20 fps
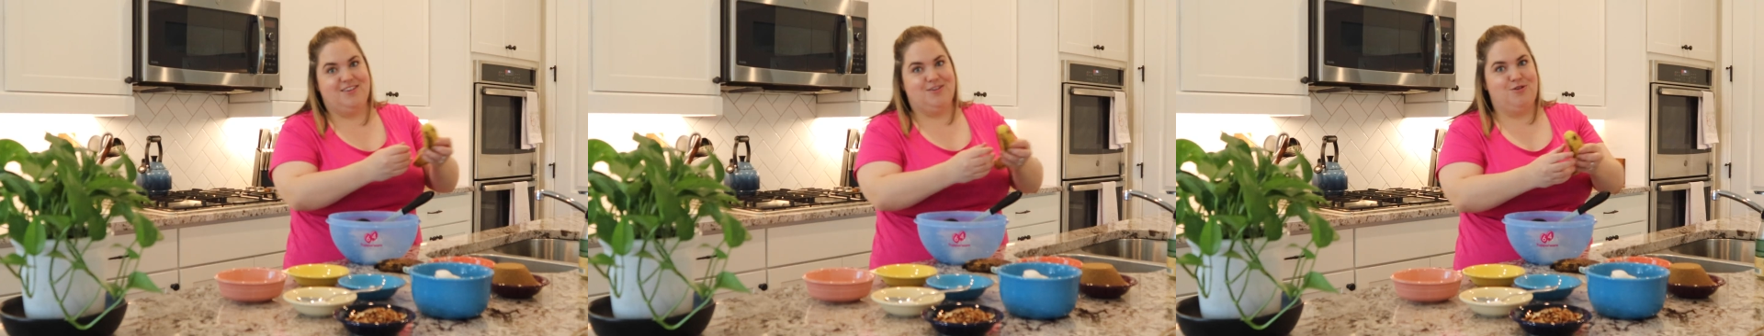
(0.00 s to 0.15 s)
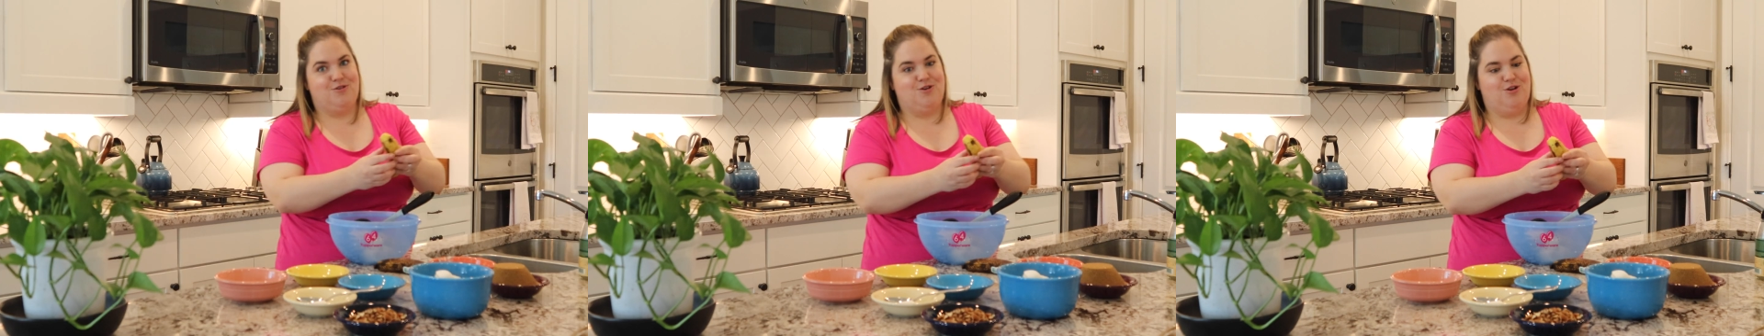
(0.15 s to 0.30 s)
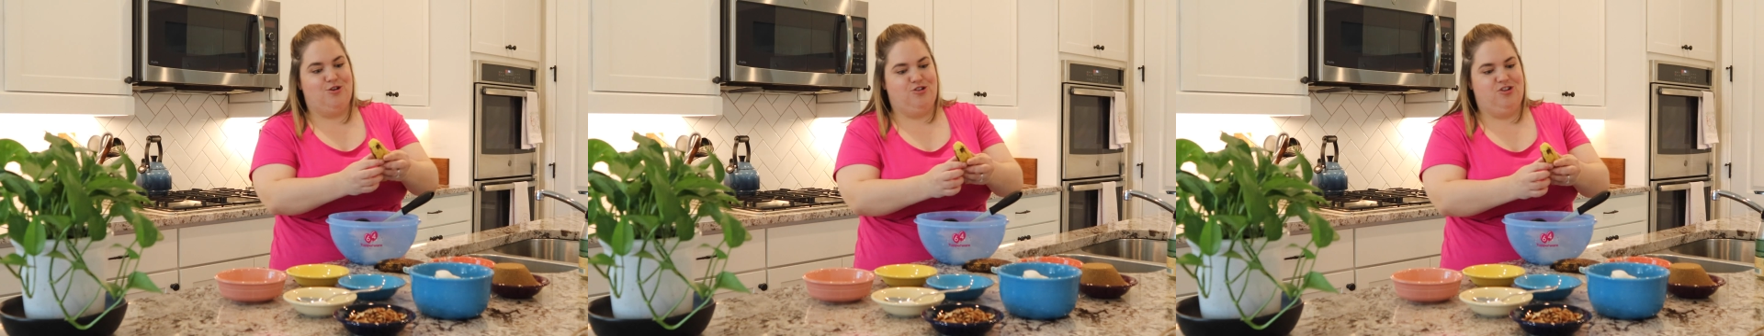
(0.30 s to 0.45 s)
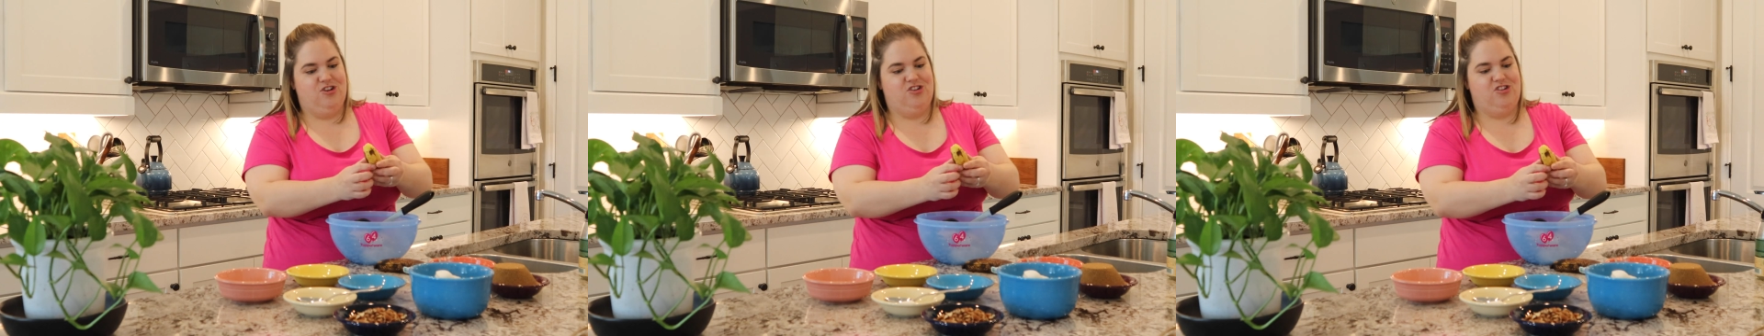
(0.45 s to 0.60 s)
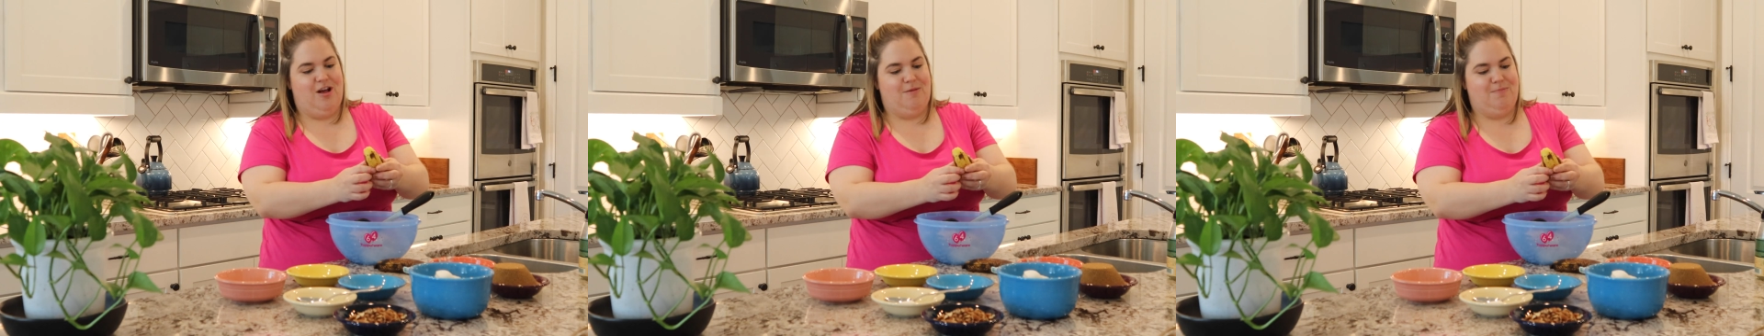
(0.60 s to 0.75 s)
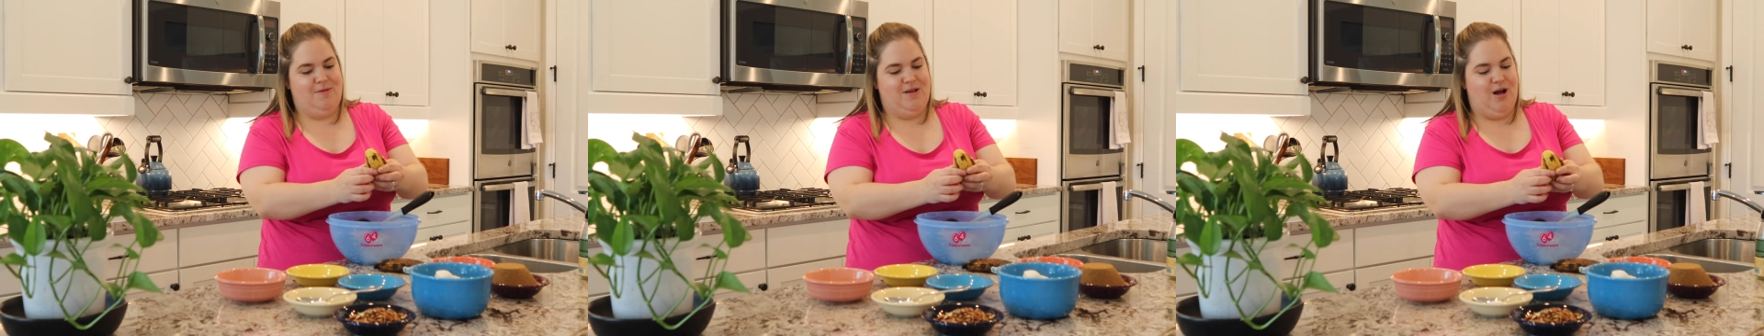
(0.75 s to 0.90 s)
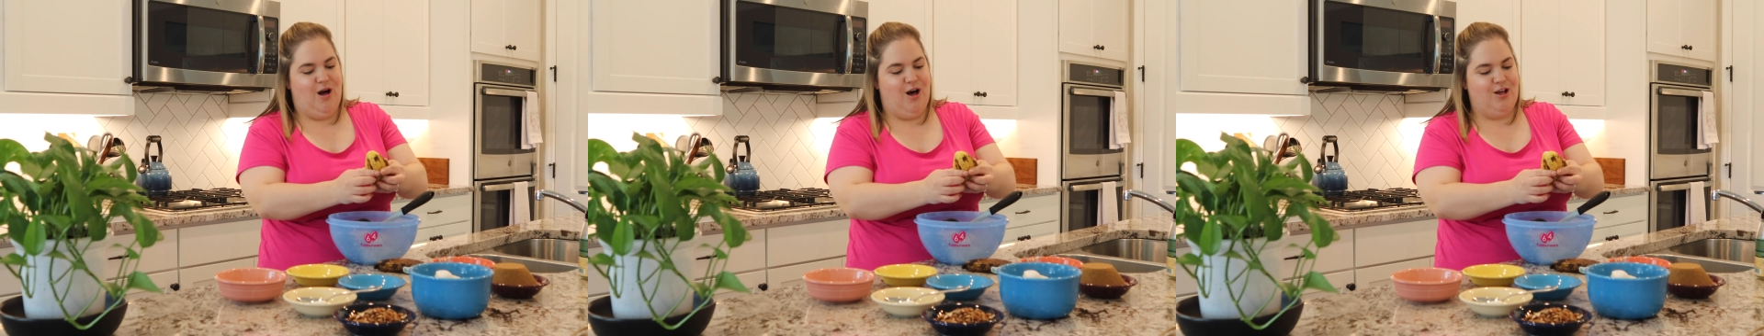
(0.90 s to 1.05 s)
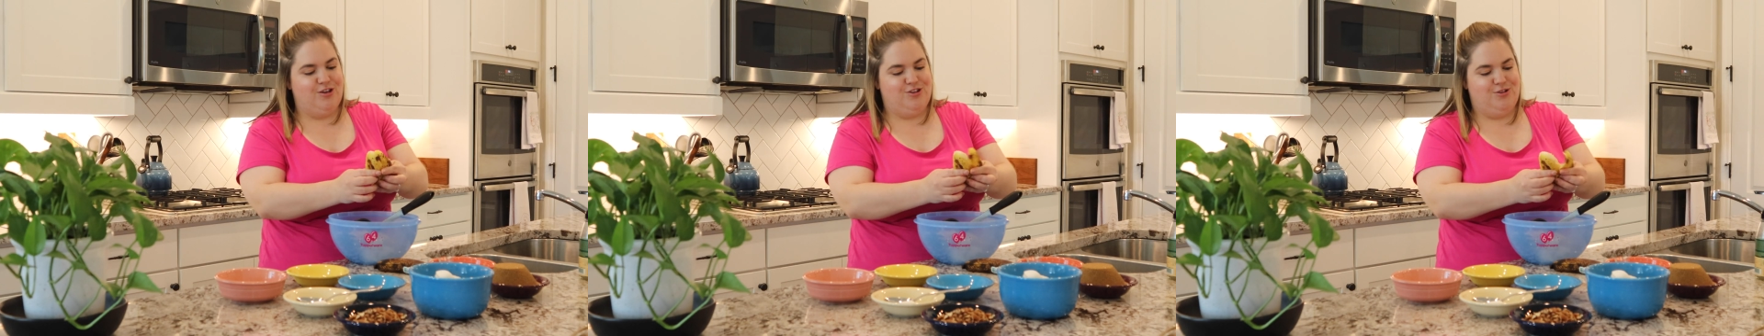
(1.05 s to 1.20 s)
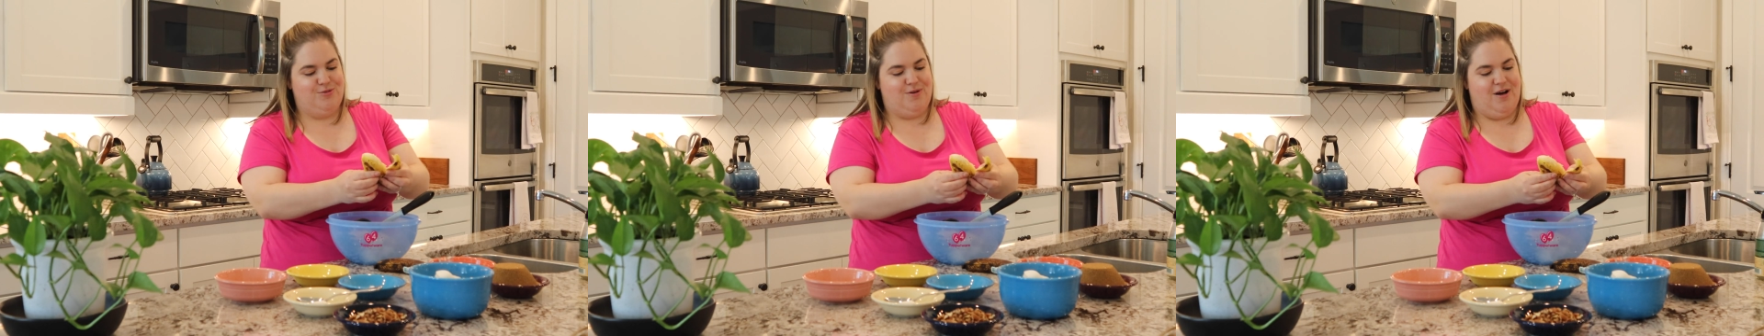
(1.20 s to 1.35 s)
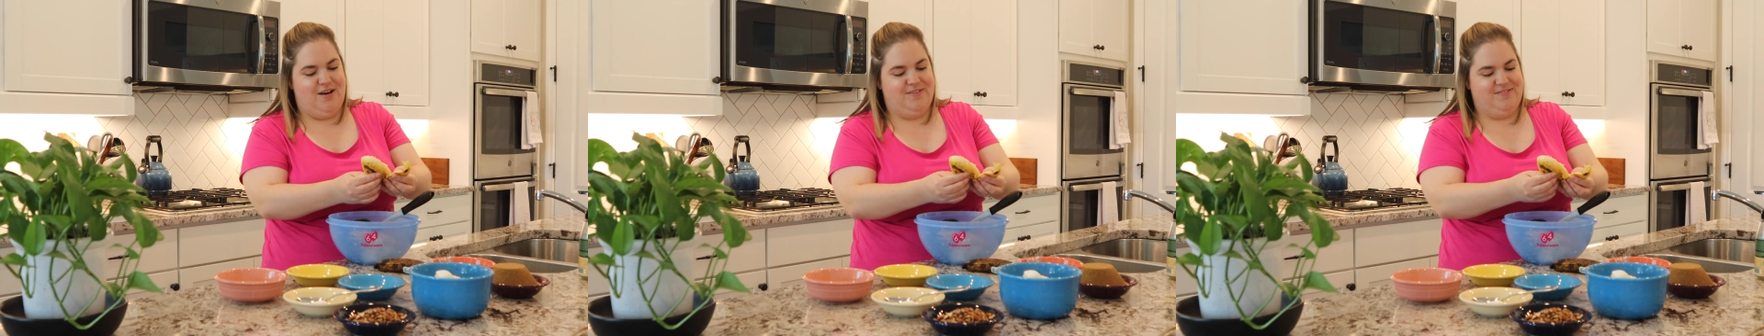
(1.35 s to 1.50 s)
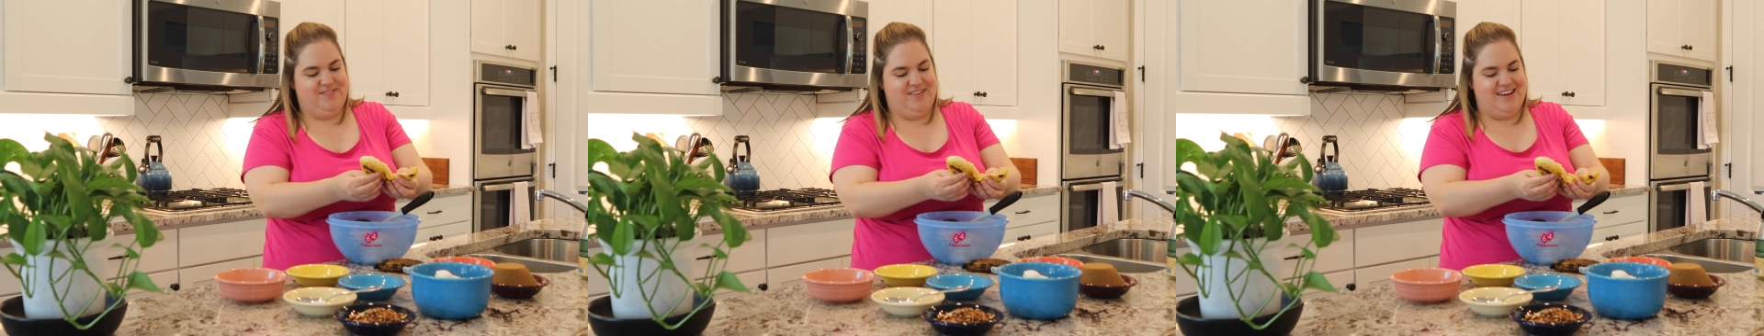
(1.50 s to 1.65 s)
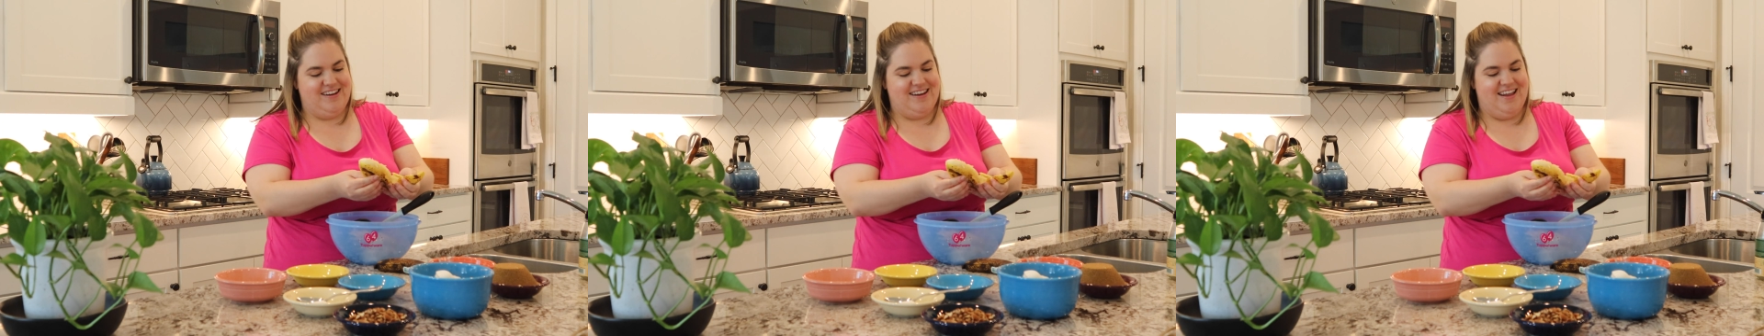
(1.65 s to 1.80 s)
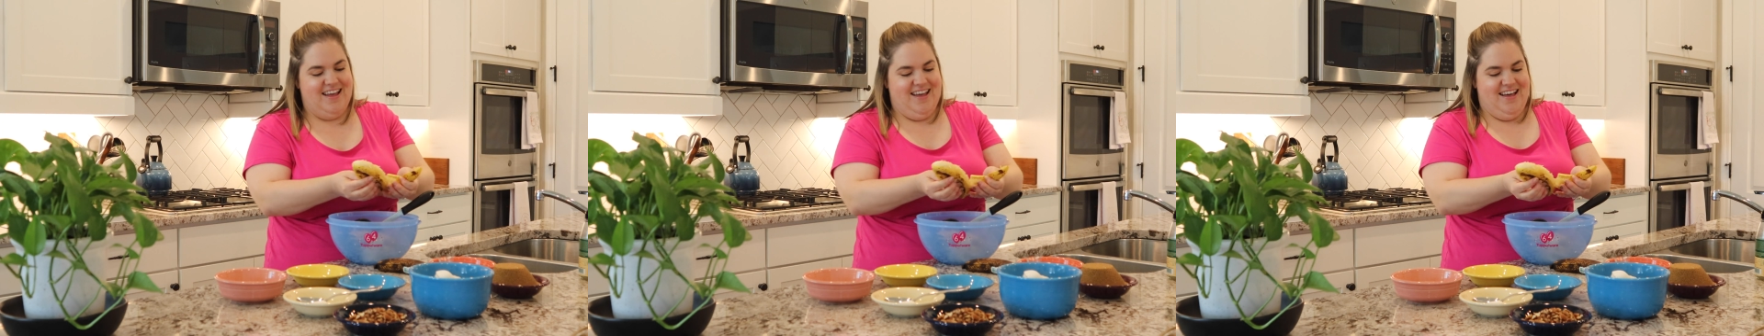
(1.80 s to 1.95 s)
to go grocery shopping all too
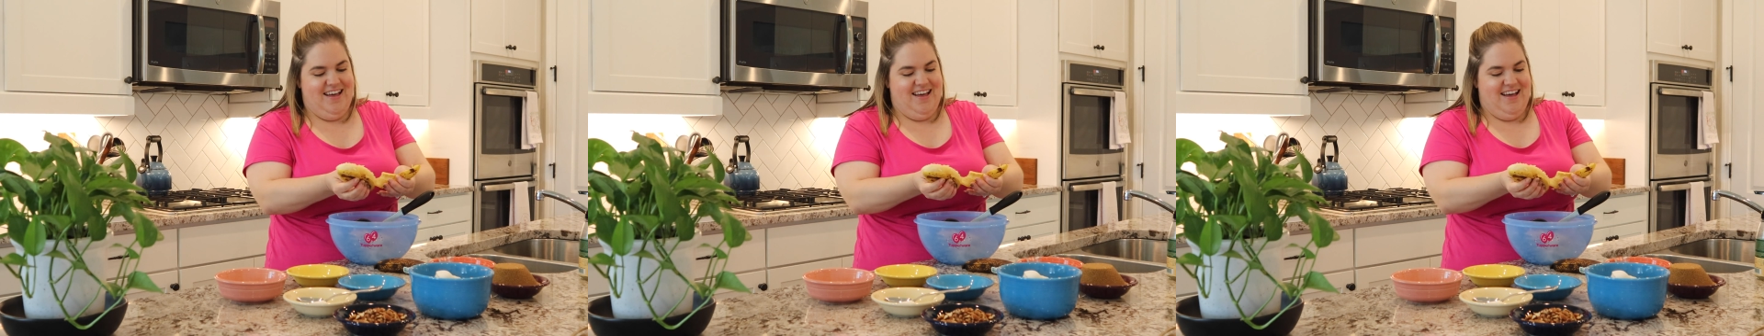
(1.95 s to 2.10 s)
often.